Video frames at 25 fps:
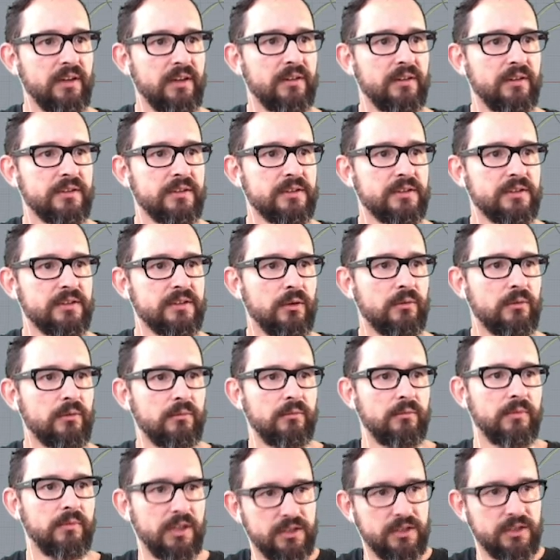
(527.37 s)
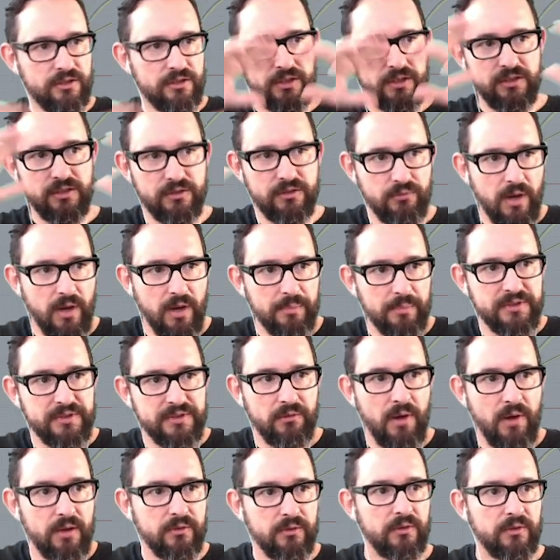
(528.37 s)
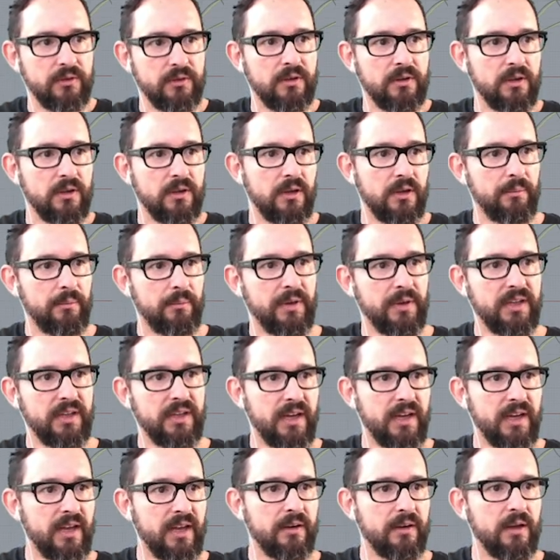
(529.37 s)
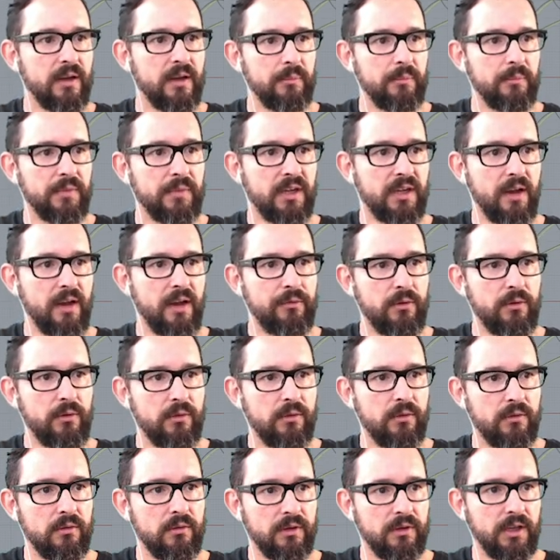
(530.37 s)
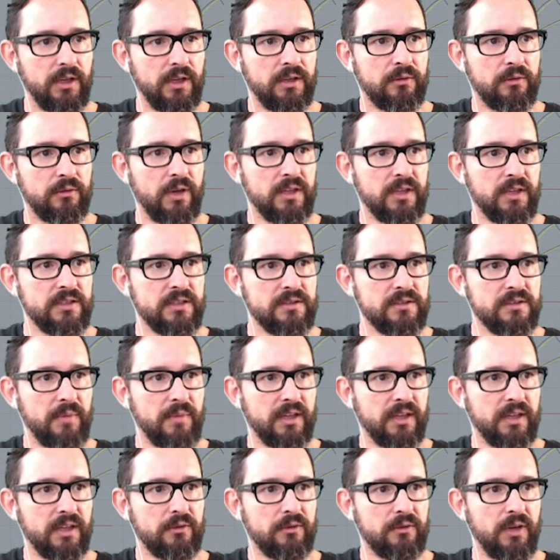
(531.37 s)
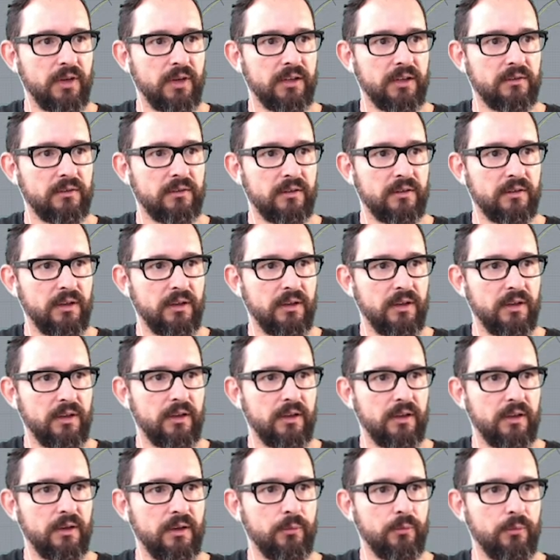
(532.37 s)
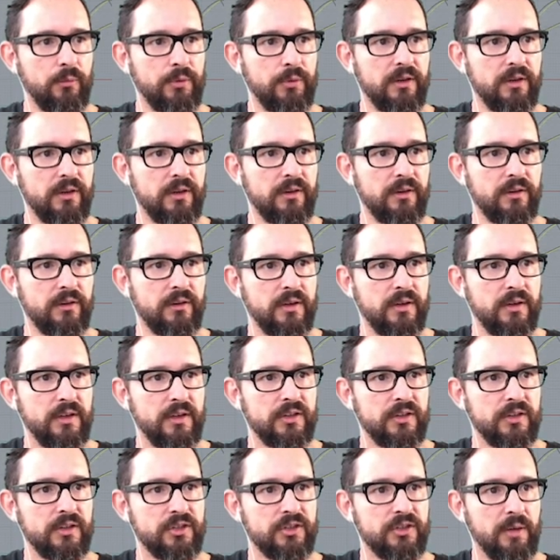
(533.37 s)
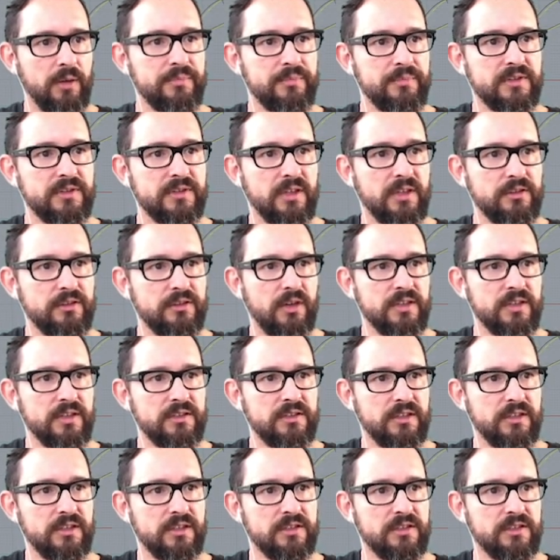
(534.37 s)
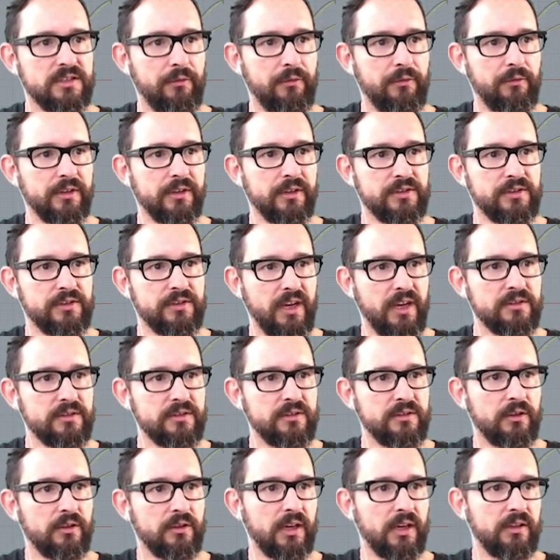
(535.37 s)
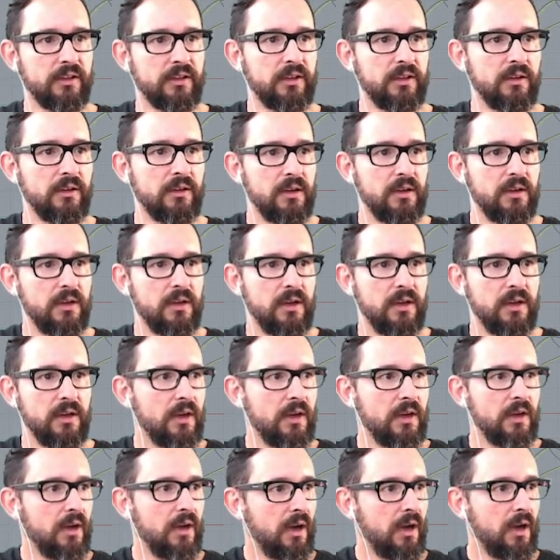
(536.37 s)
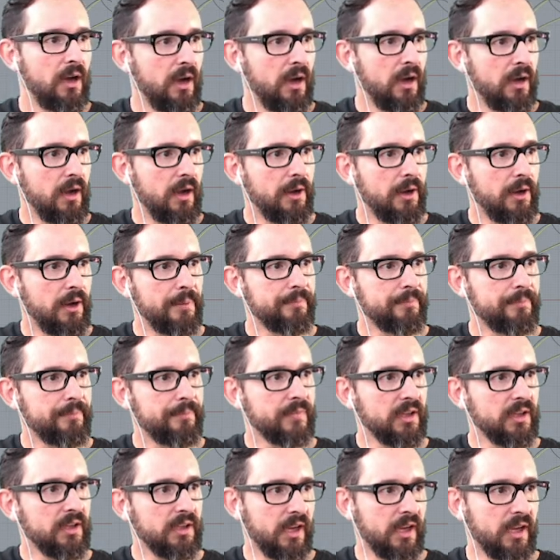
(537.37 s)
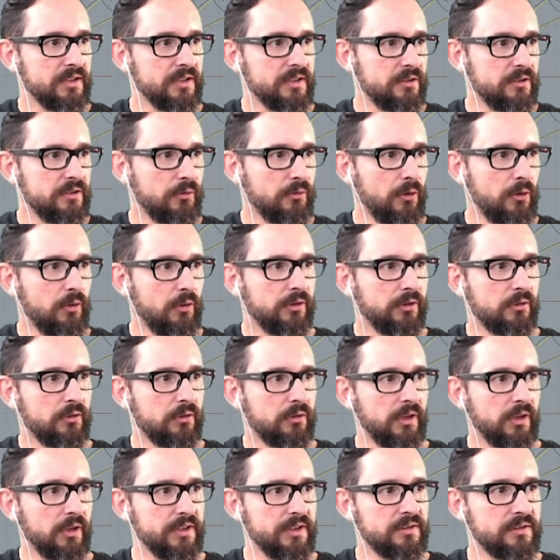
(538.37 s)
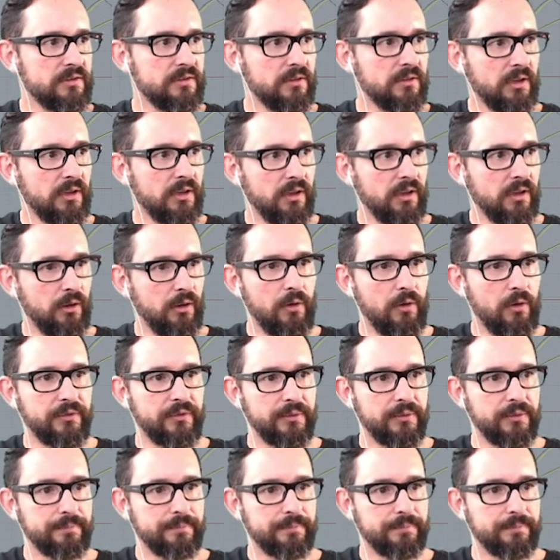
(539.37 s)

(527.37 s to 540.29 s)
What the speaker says: So it straps around, but again, be careful. It might create weird shapes. As you can see, self-intersects, not ideal. In case you don't want to close a loft.